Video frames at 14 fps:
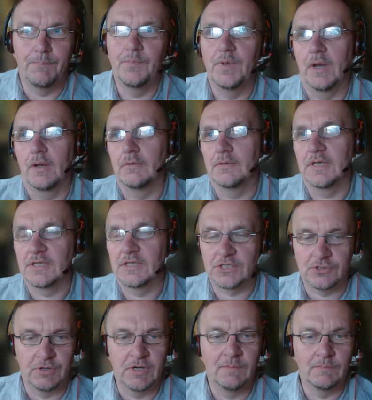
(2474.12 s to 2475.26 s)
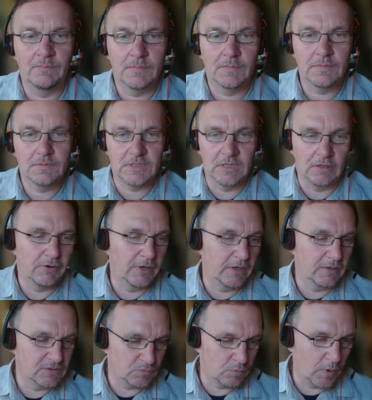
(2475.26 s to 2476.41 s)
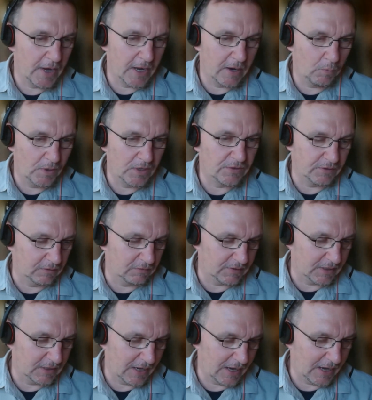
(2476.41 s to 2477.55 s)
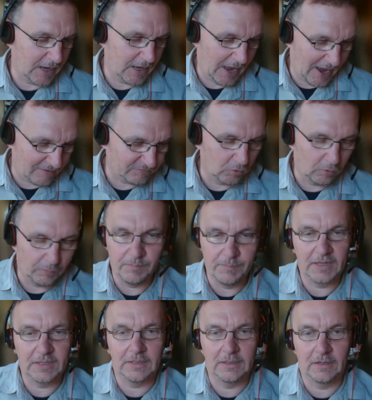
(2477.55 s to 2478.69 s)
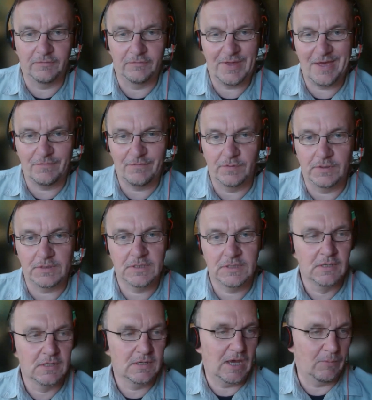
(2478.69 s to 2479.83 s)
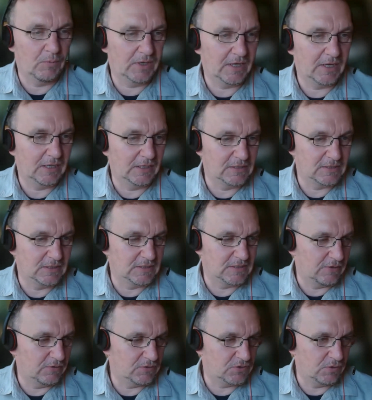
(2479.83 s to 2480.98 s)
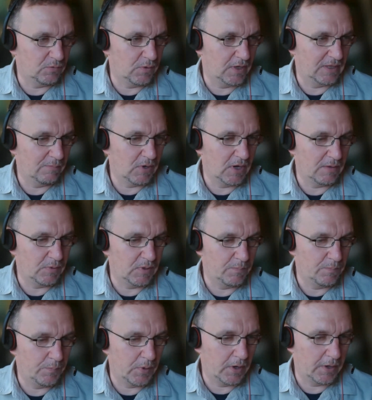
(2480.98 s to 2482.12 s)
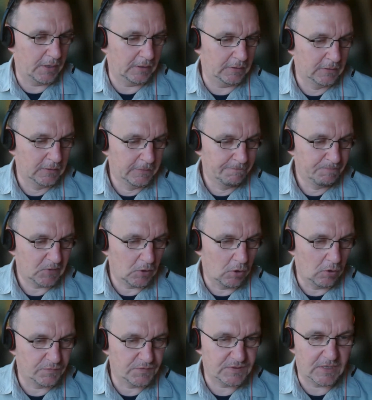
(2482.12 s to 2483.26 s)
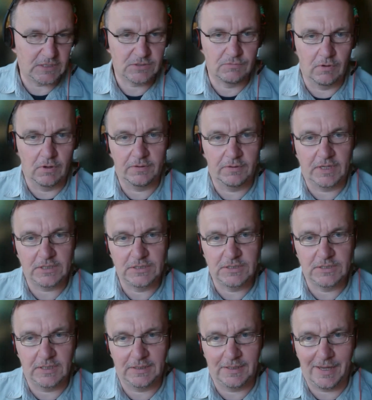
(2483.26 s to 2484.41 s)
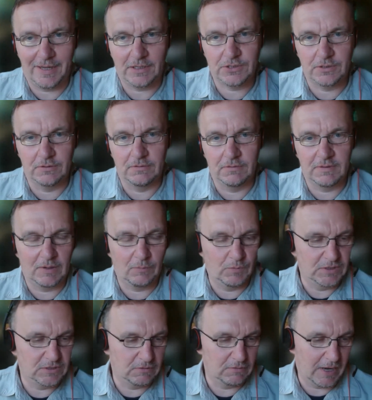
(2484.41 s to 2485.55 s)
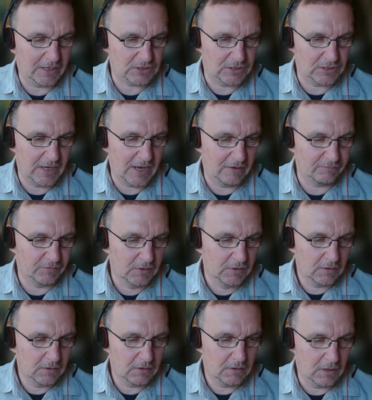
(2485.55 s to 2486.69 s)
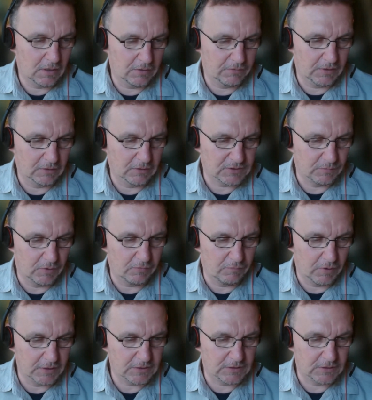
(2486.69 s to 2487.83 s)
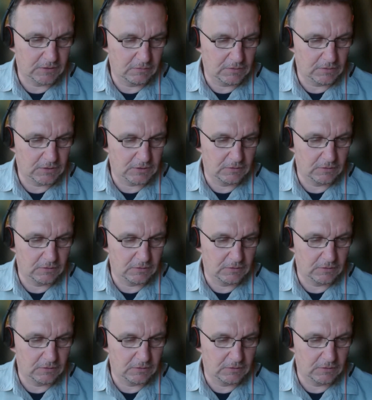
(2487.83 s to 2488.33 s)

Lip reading: you know, extreme scenarios where we think they have not been making enough effort and we're getting into the territory where they might be buying offsets rather than actually taking action, then we do actually have the ultimate right to